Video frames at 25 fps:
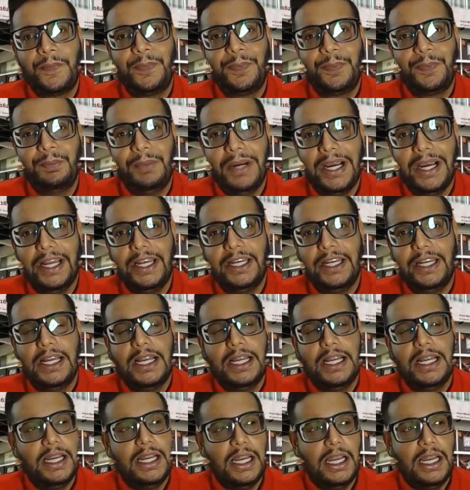But
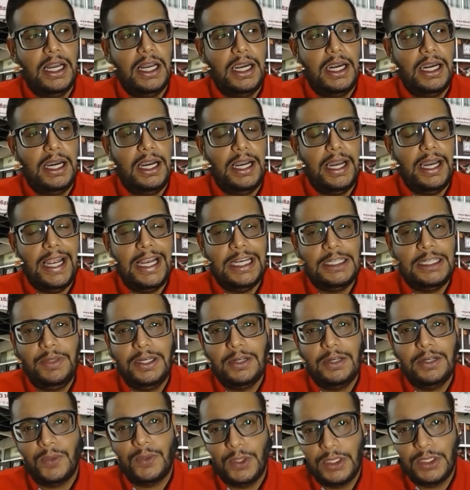as we are
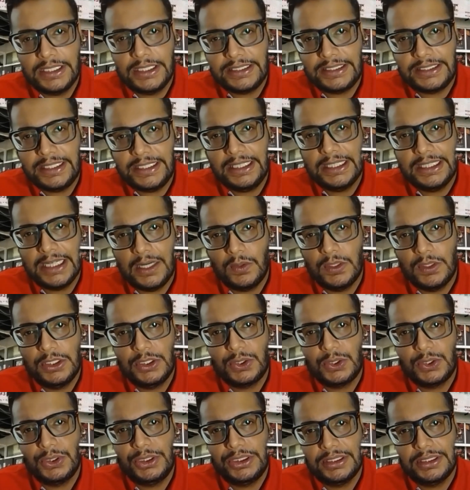focusing now on
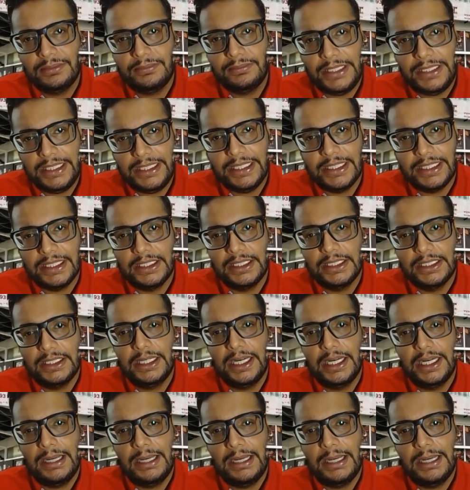social media
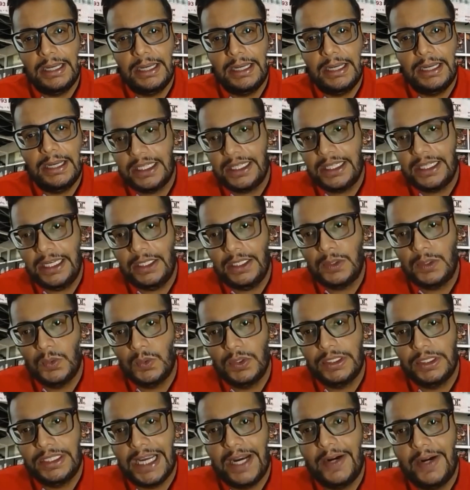and marketing
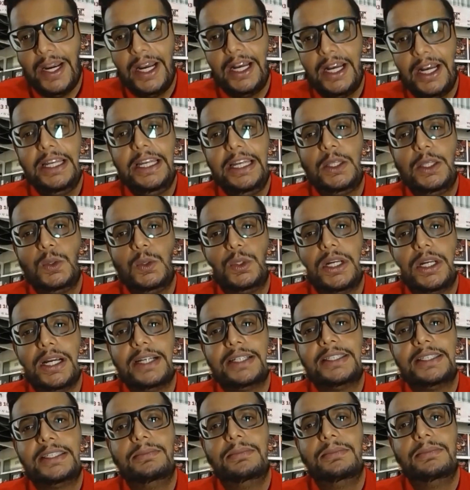directly to
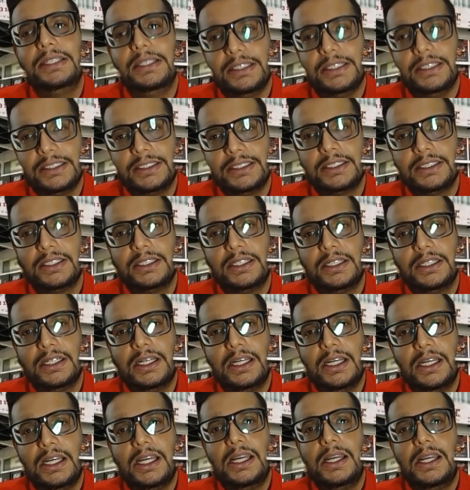customers,
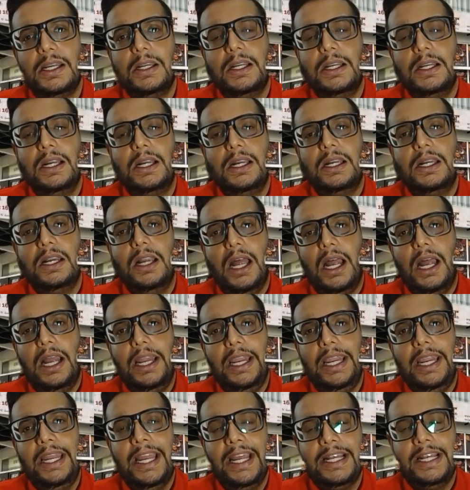
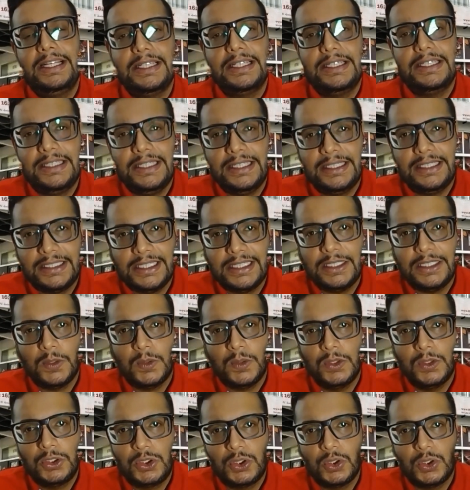it has assisted
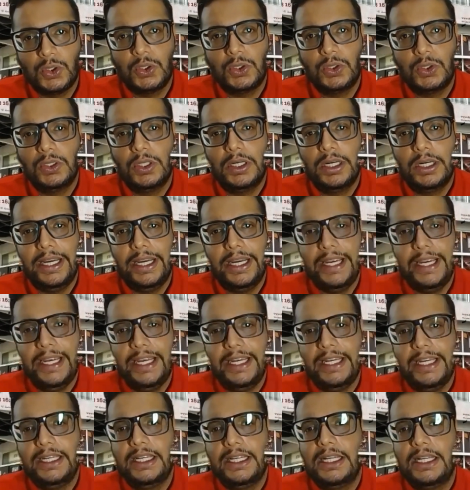also
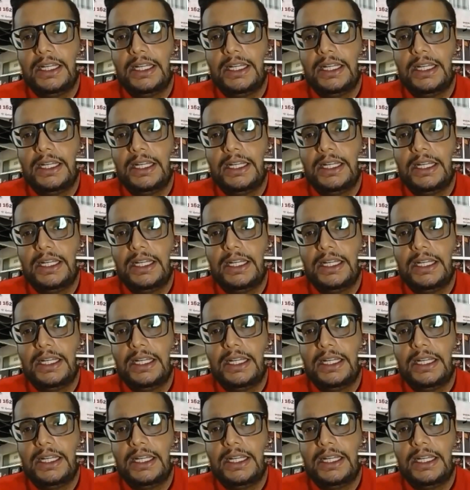in